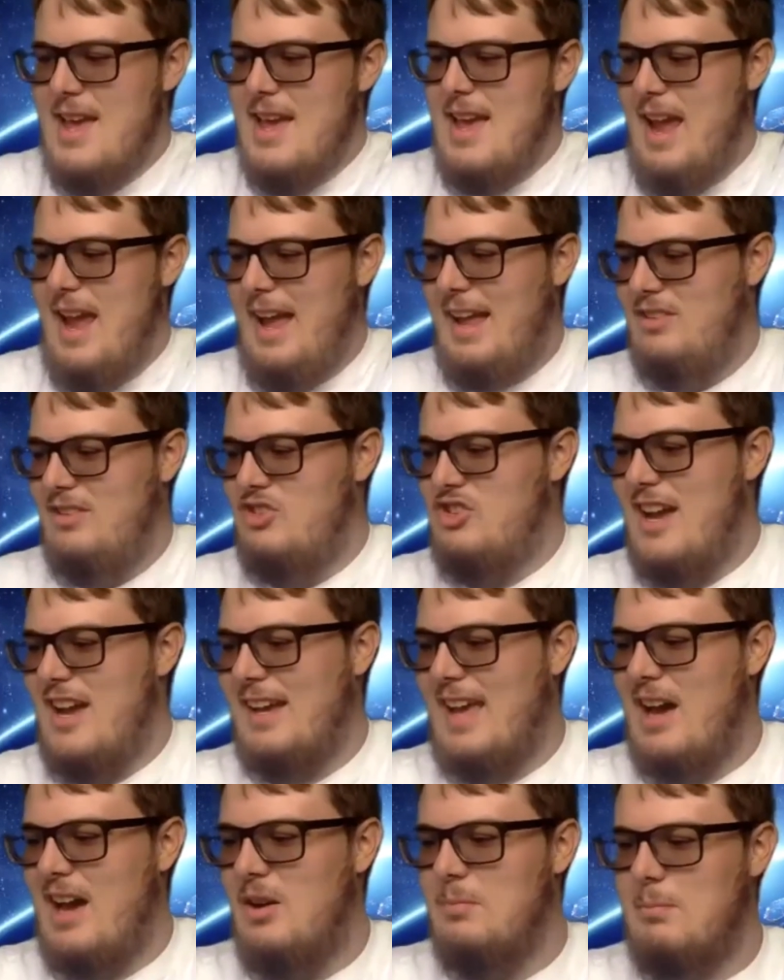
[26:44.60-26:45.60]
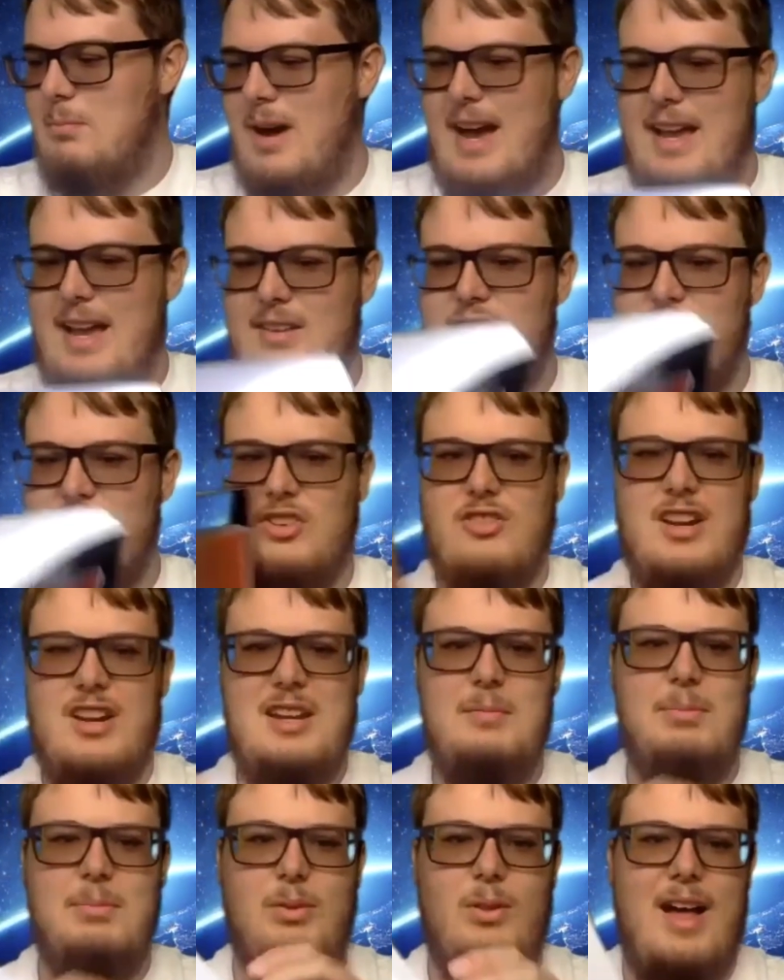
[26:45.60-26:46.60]
And check out my
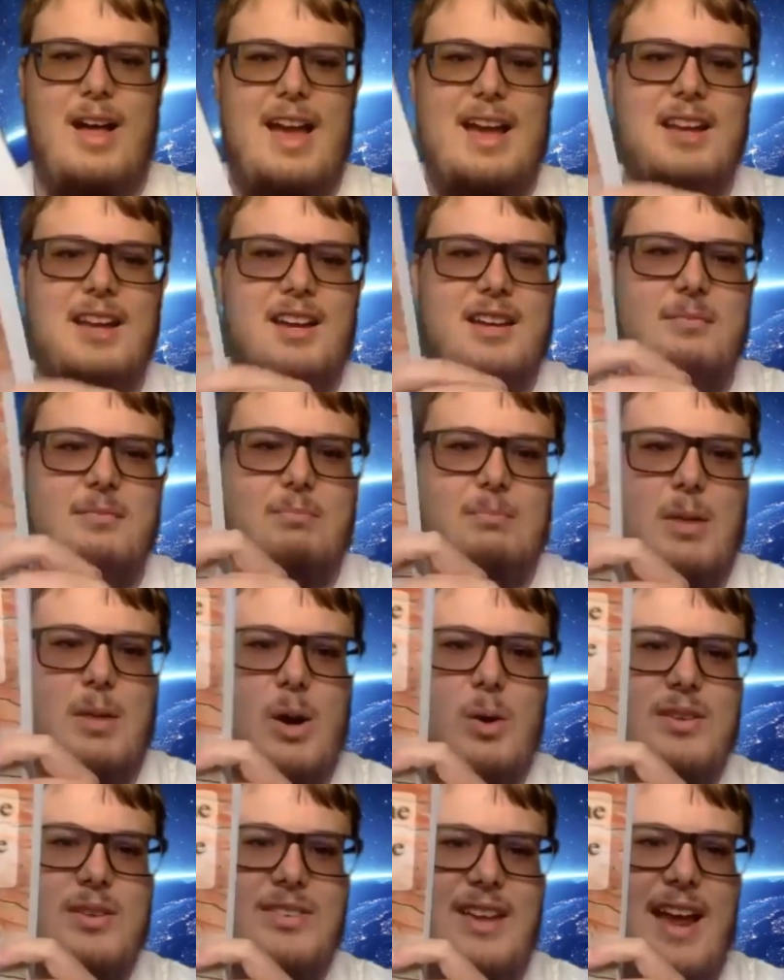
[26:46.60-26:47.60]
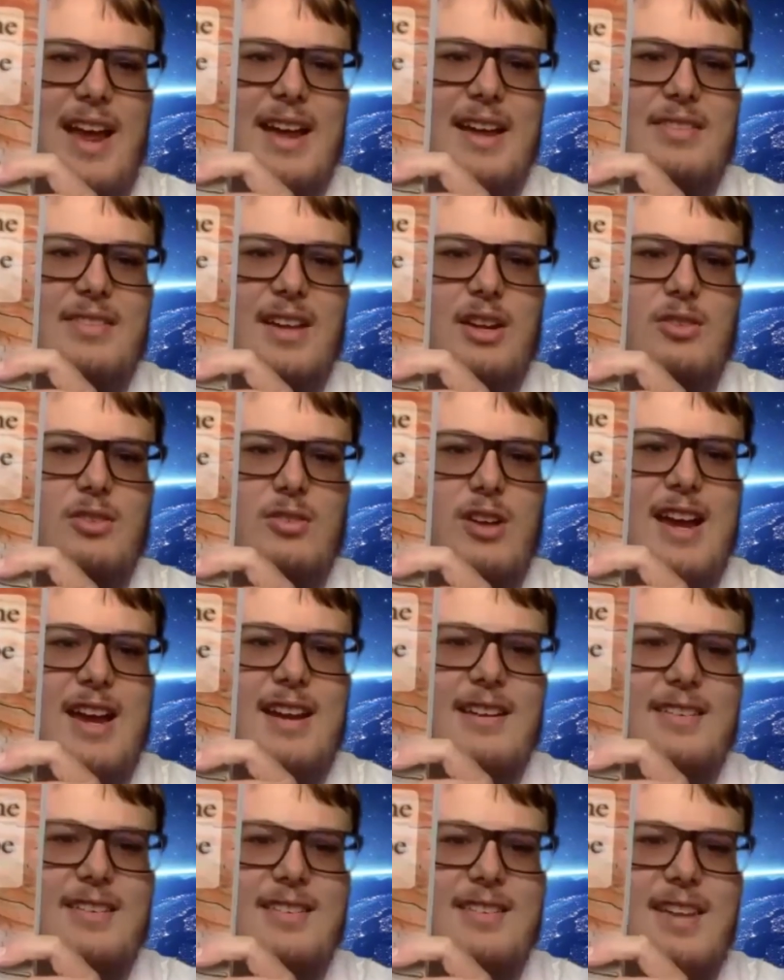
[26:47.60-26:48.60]
screenplay, Mose and the
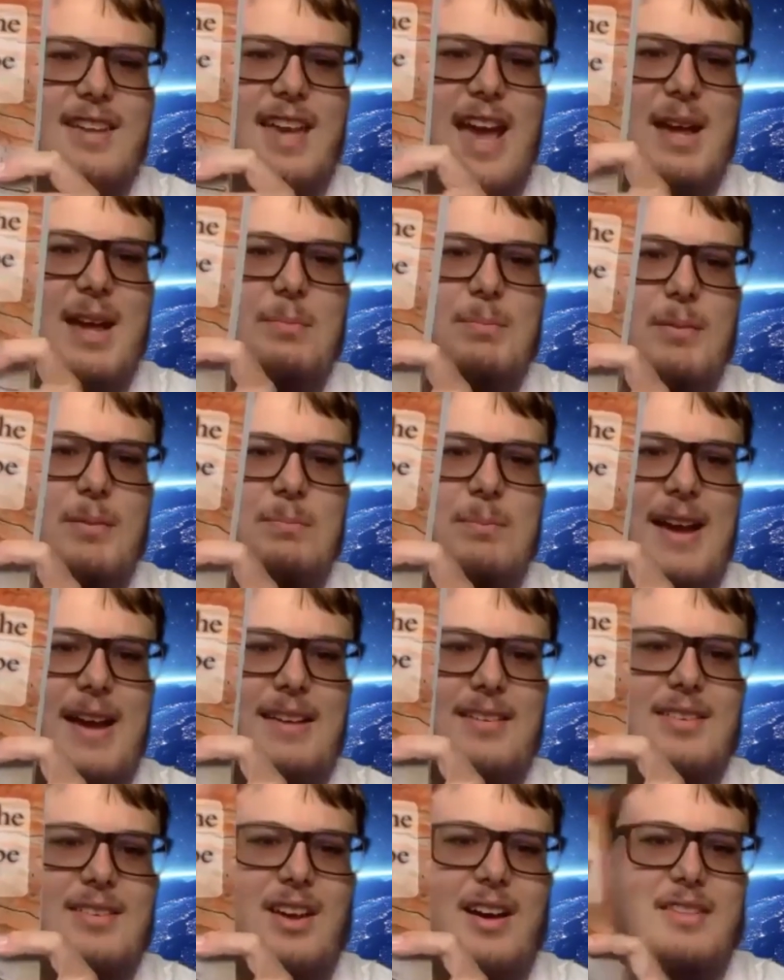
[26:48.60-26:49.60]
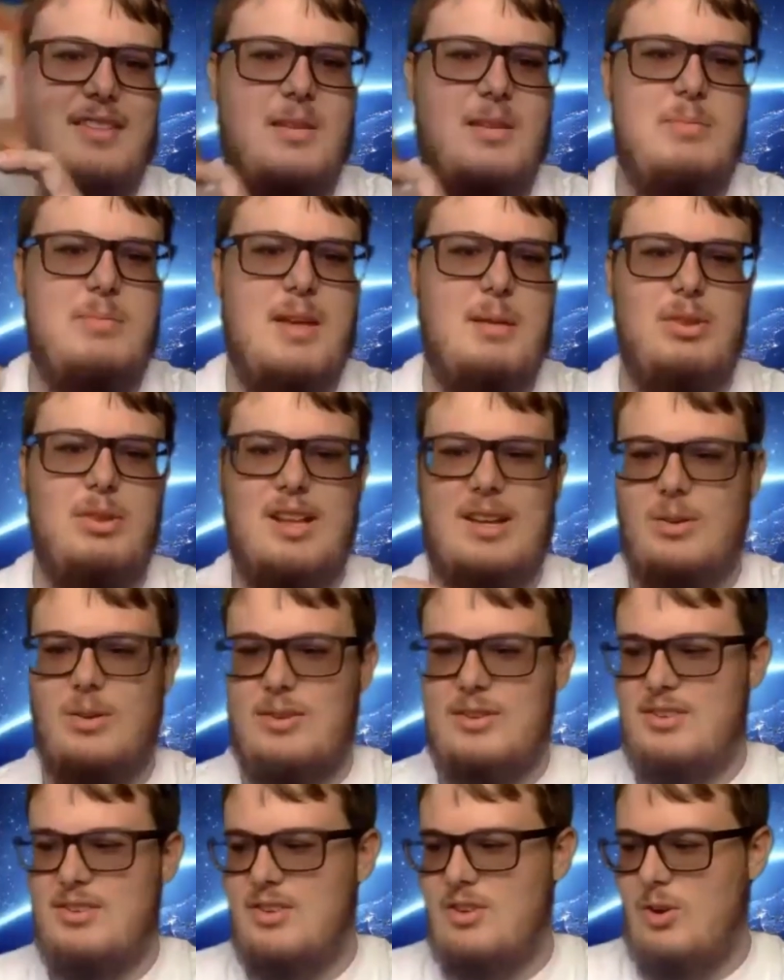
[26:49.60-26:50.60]
Great Escape, based on the
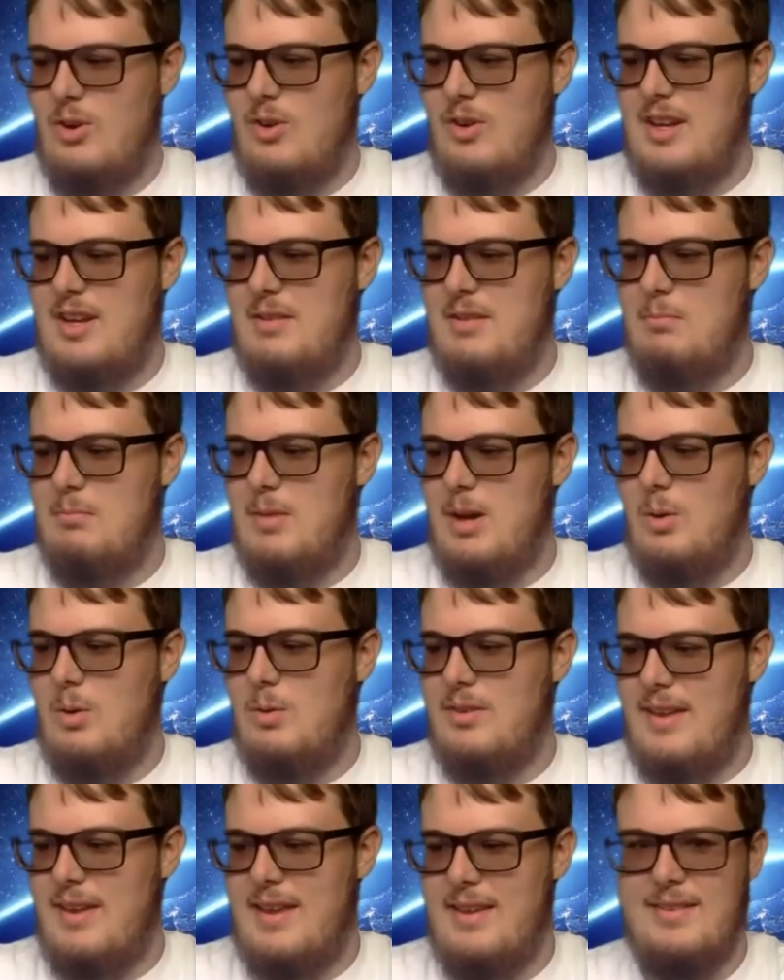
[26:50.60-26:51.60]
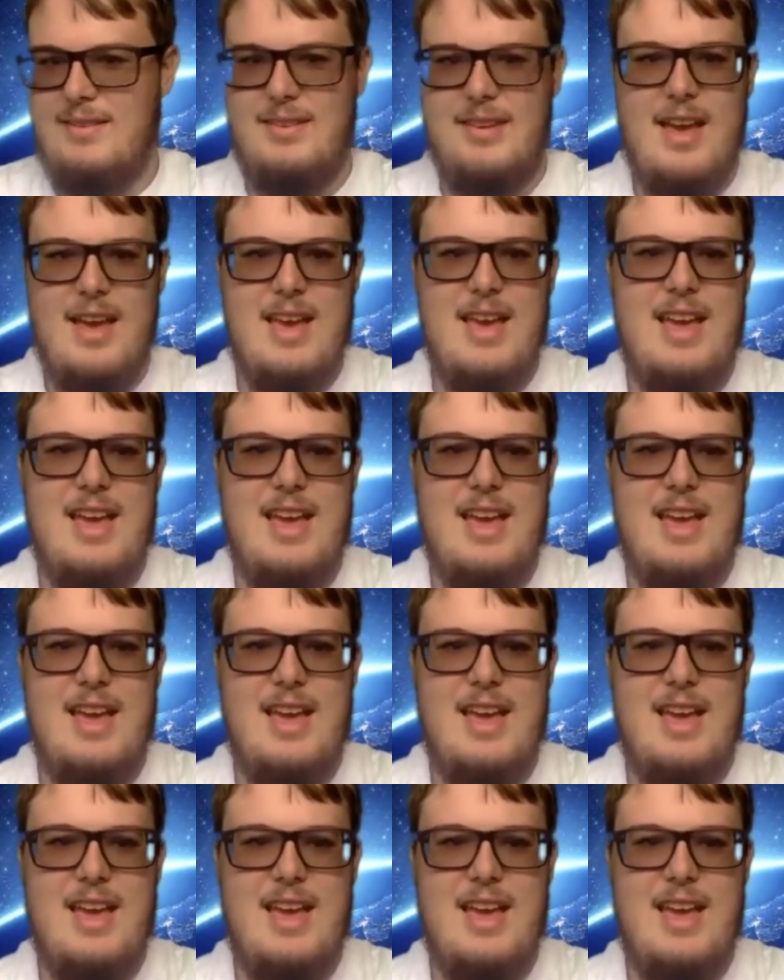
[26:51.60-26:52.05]
biblical story of Moses.